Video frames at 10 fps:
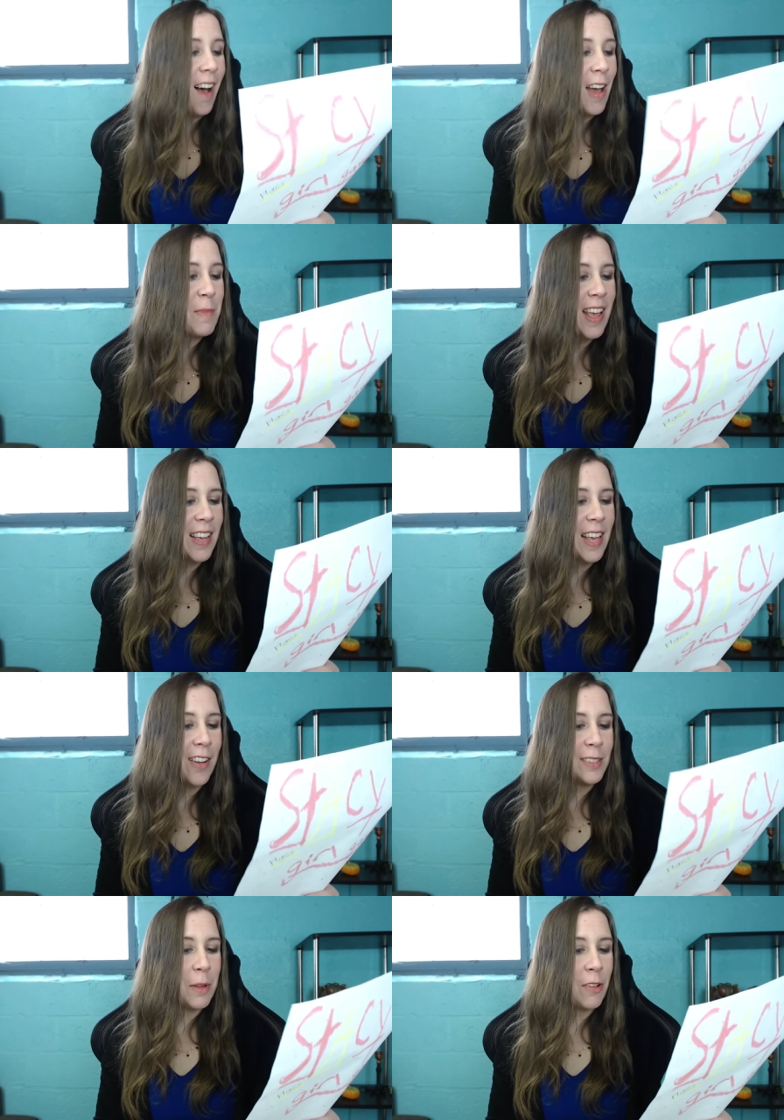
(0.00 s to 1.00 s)
On my
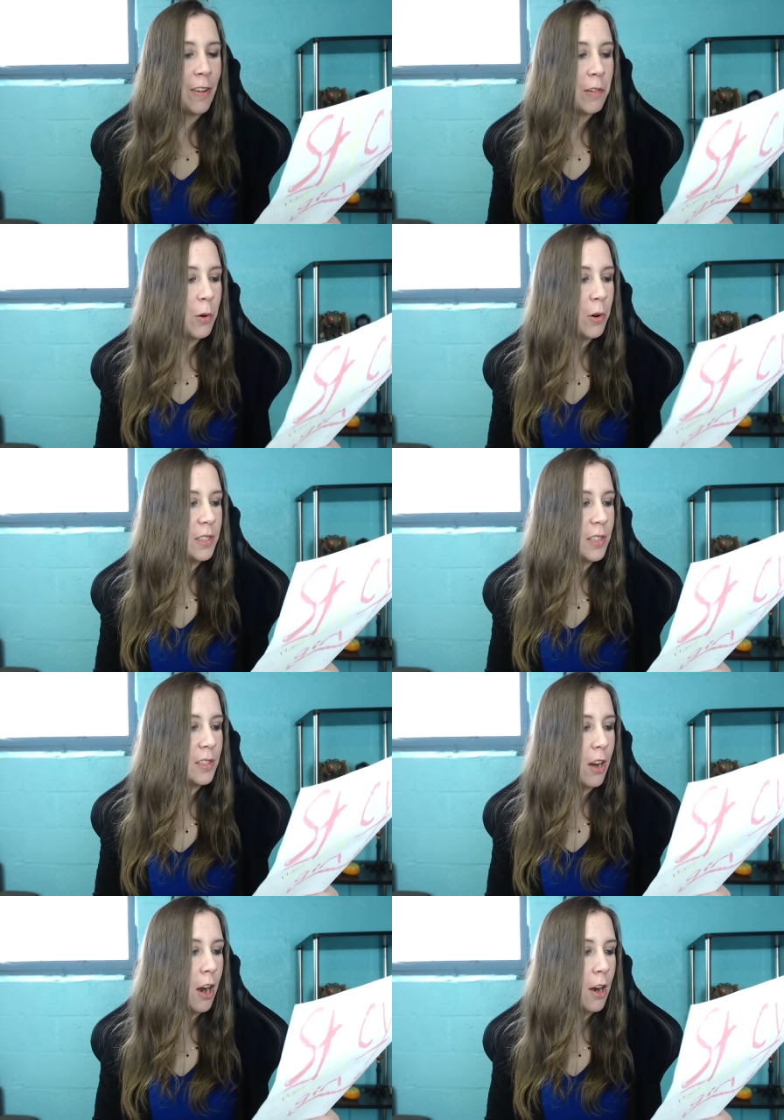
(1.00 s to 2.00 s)
accounts, my favorite
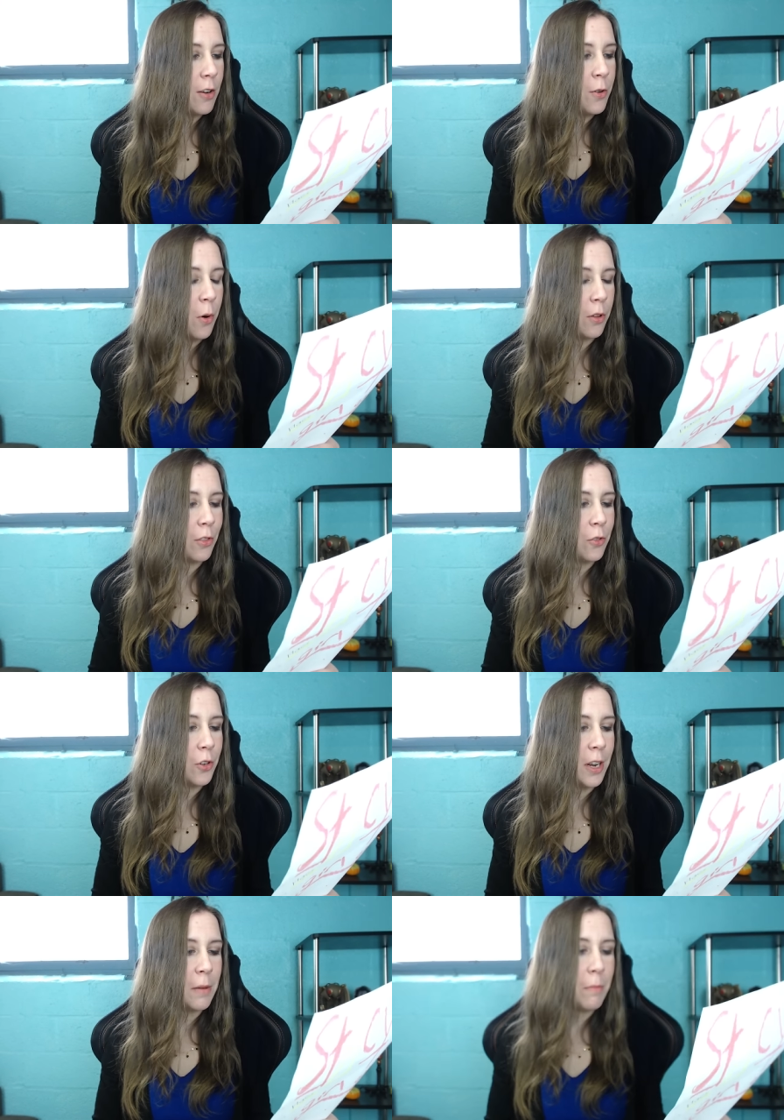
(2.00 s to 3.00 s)
horses are North
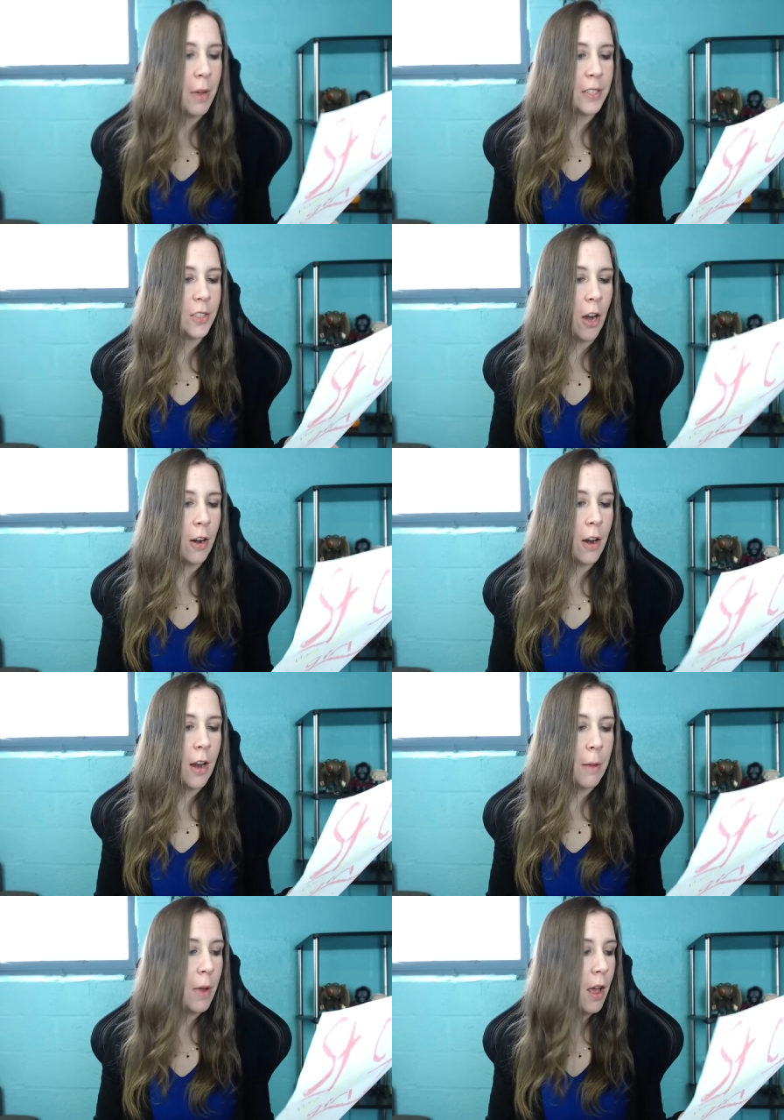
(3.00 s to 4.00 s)
Dream, my
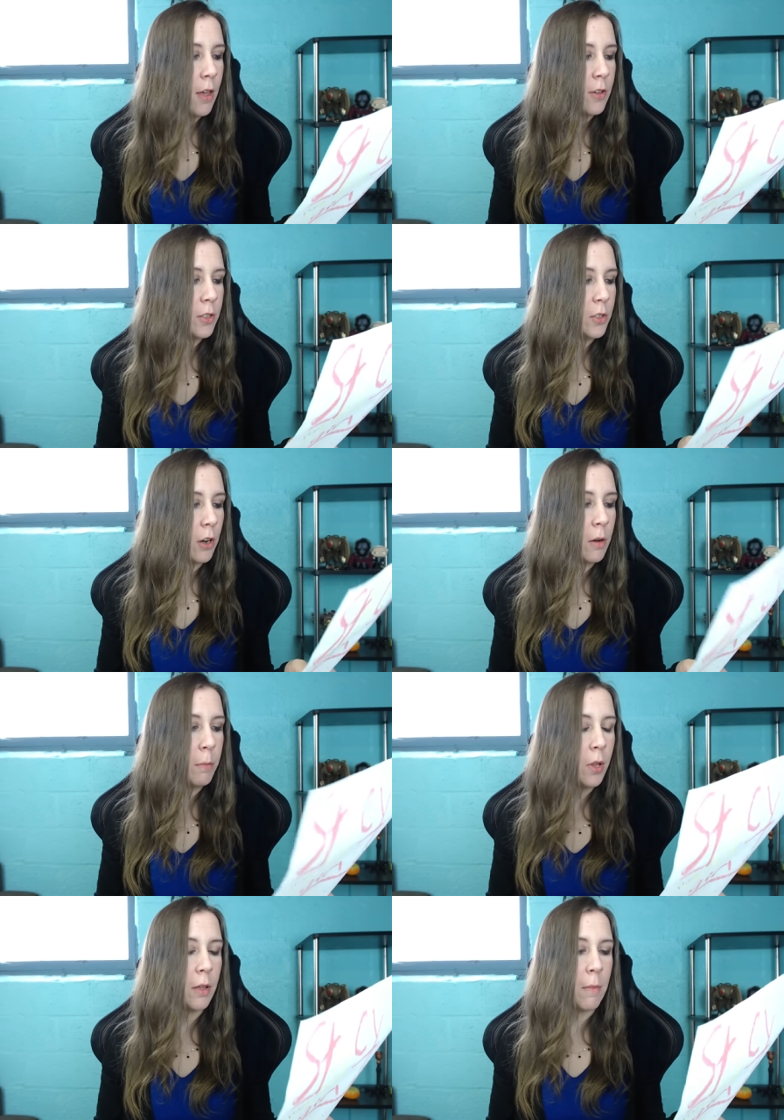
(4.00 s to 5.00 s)
starter, and my other starter,
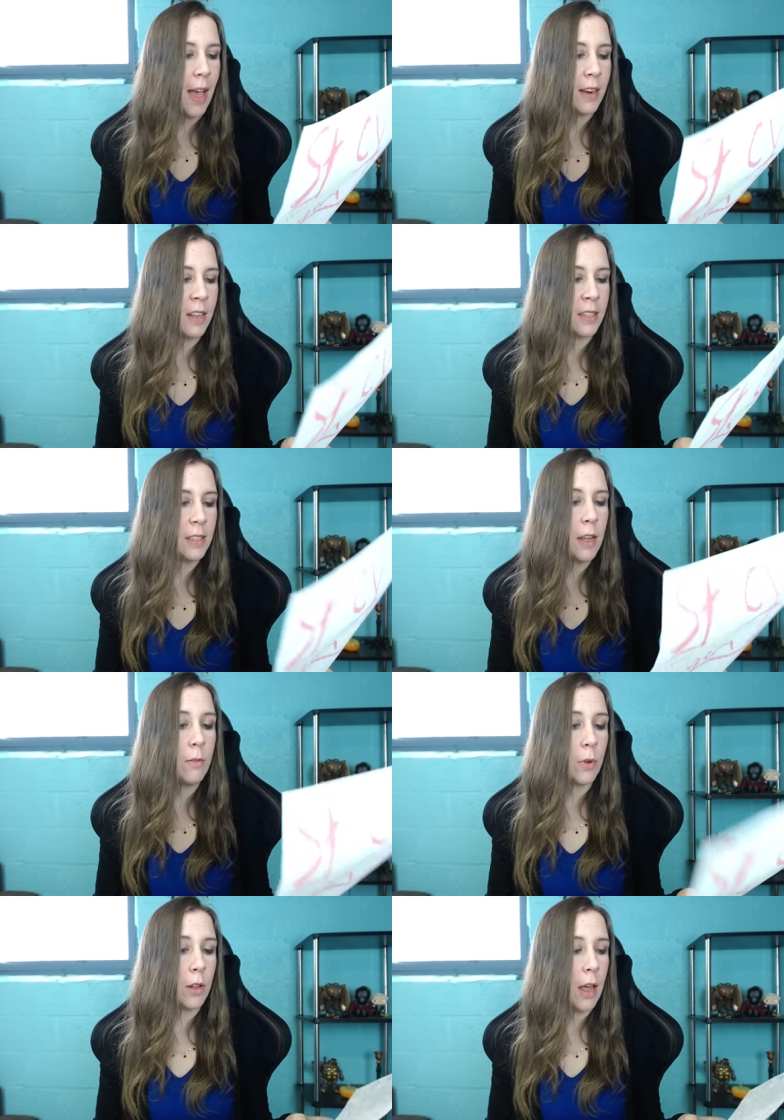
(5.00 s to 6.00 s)
Bullet Madness.
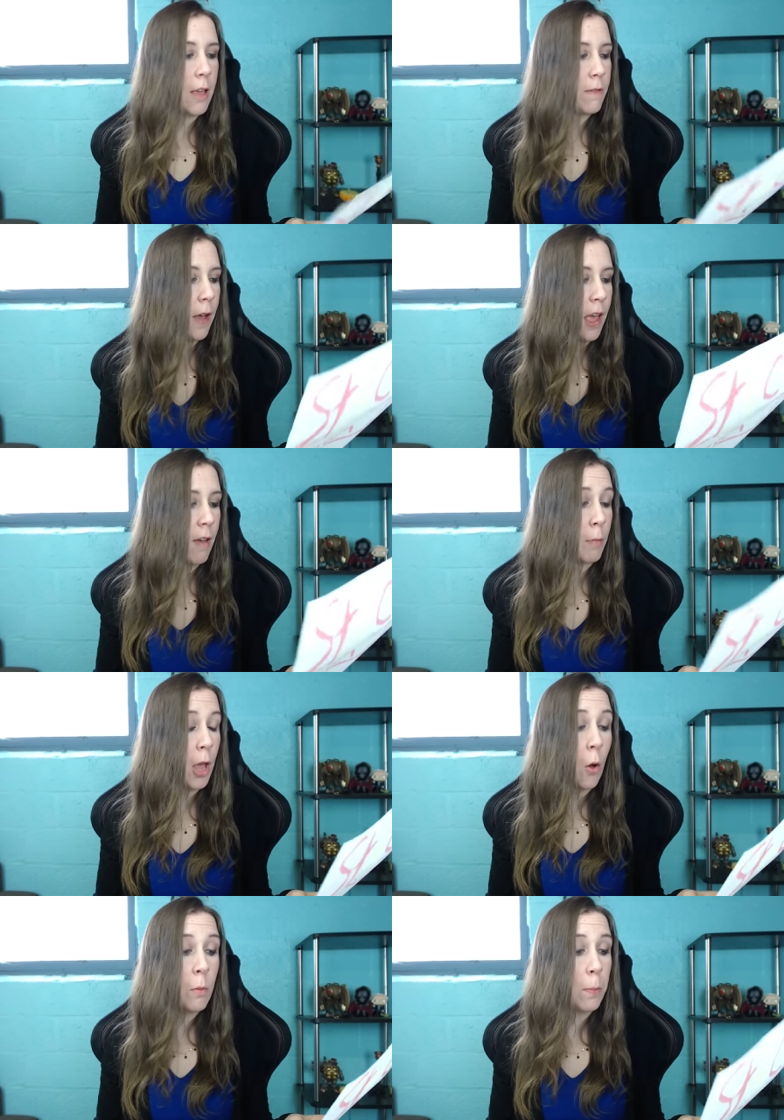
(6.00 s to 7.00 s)
In real life, I have
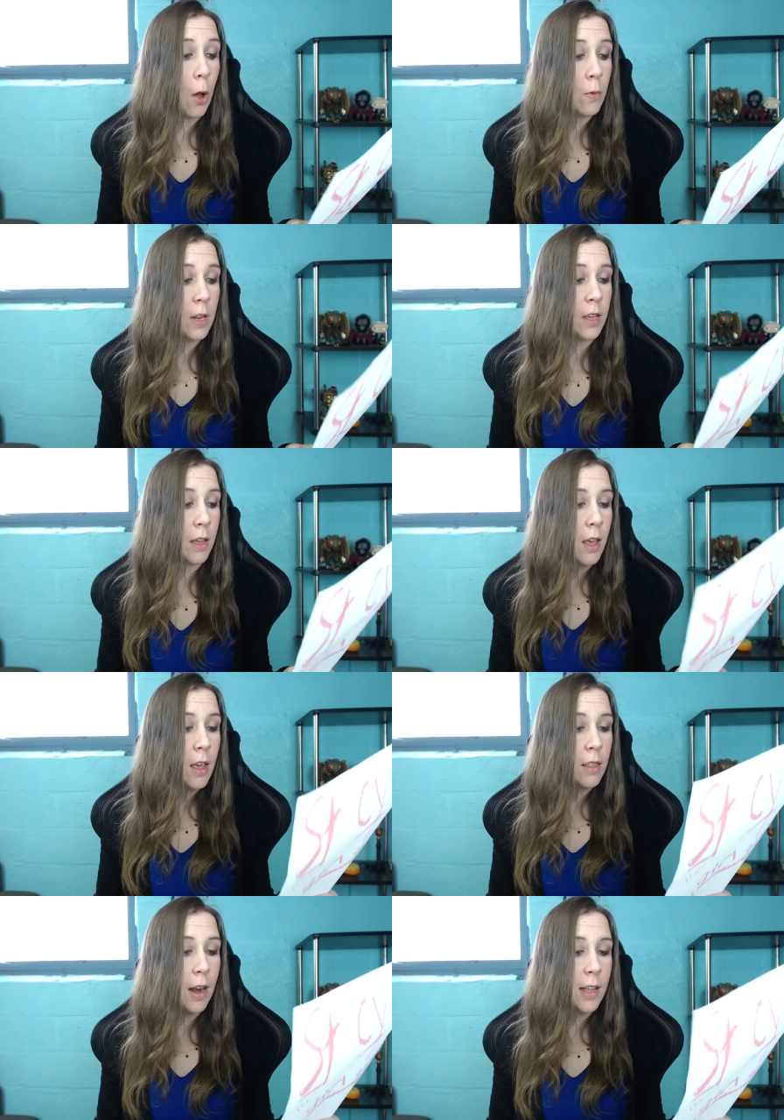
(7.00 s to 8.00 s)
my own pony
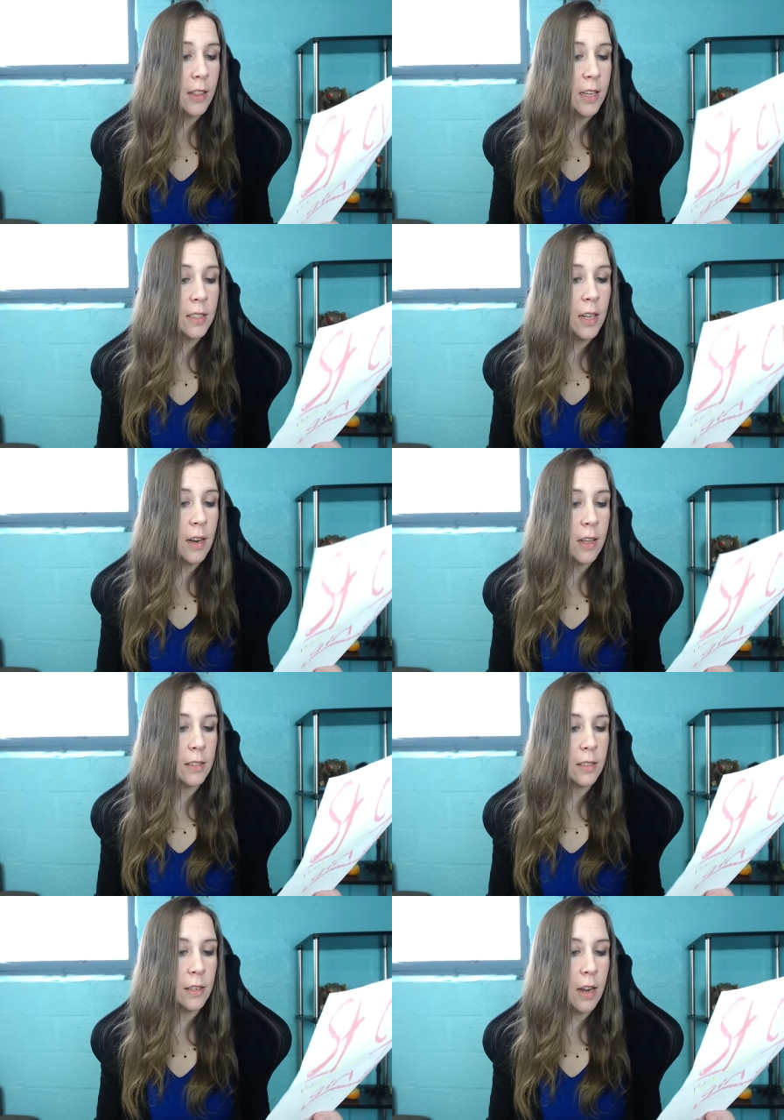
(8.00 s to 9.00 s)
that I lease, and
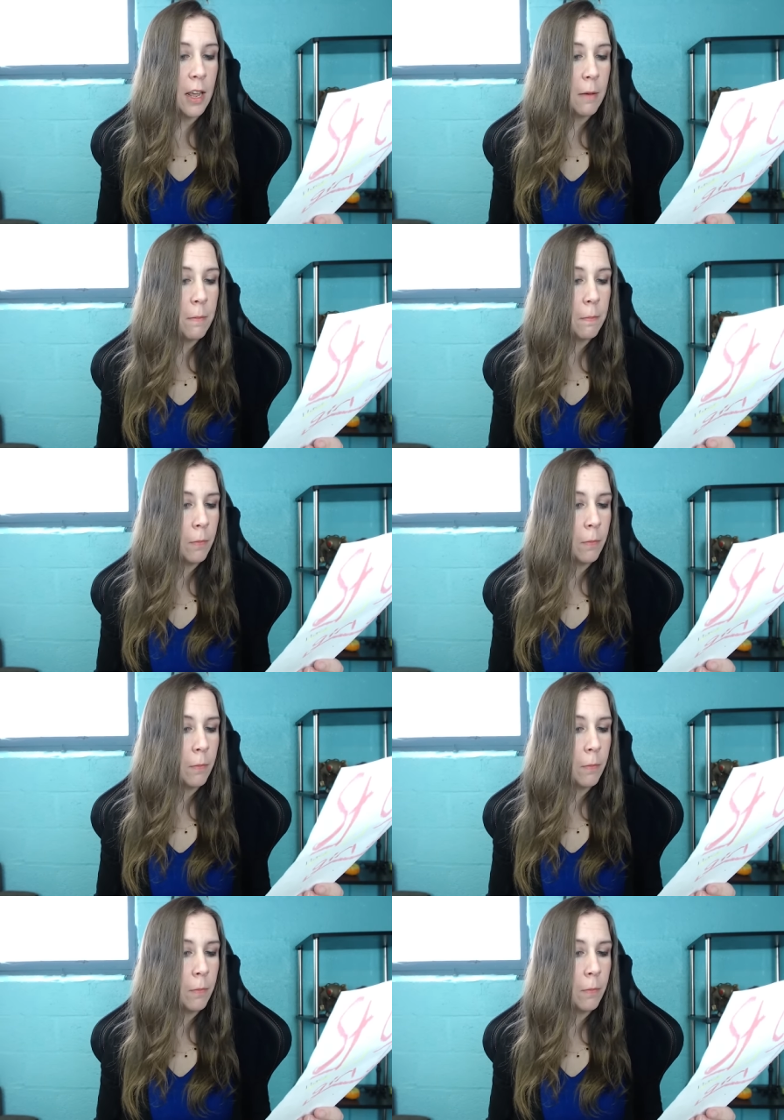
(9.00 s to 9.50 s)
his name